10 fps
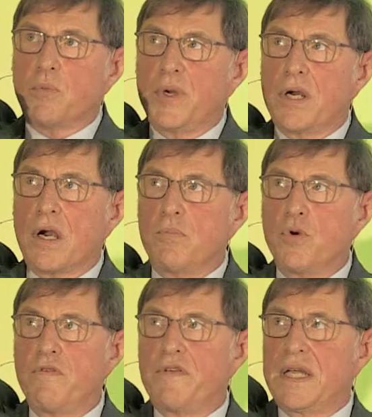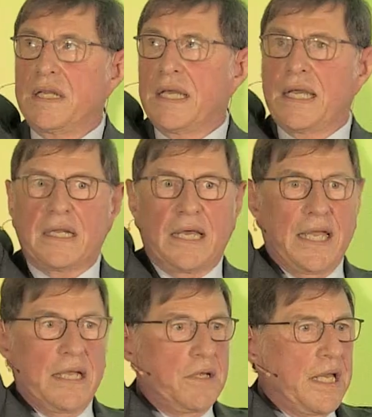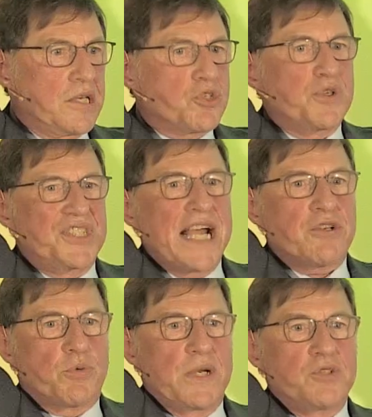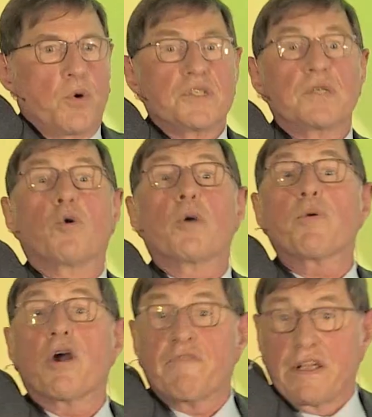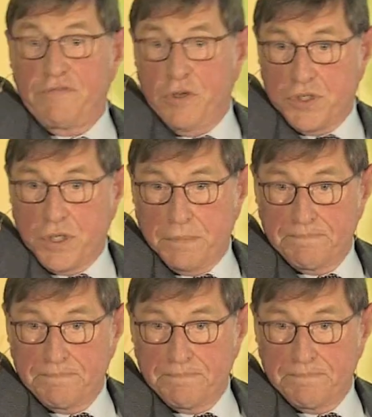we are moving in a trajectory towards a more perfect future.